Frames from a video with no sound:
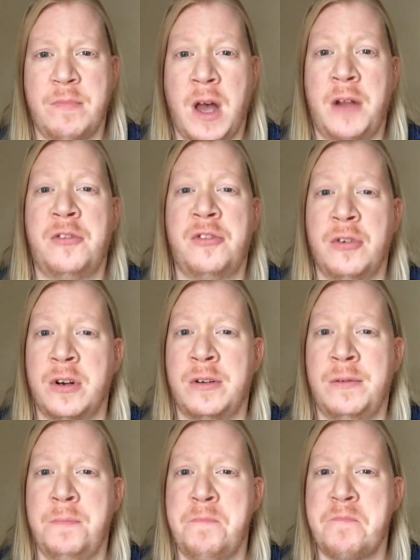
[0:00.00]

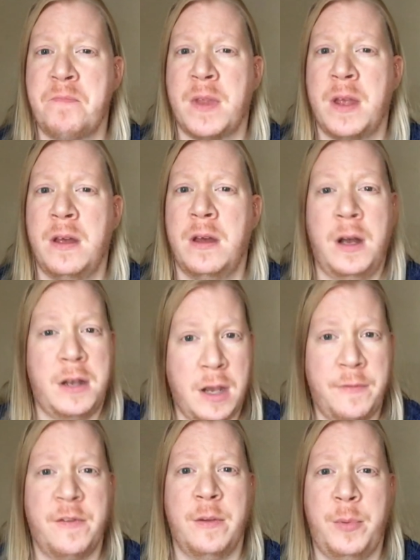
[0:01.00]
uncertain,
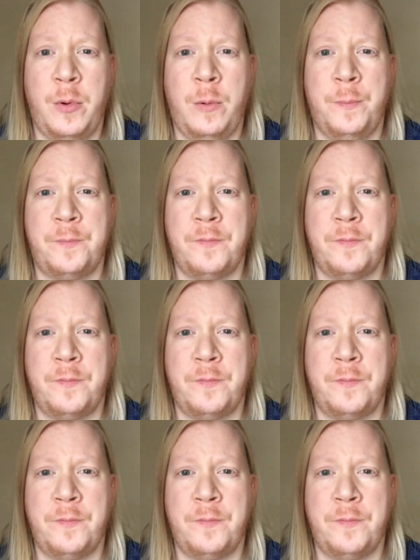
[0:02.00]
uncomfortable,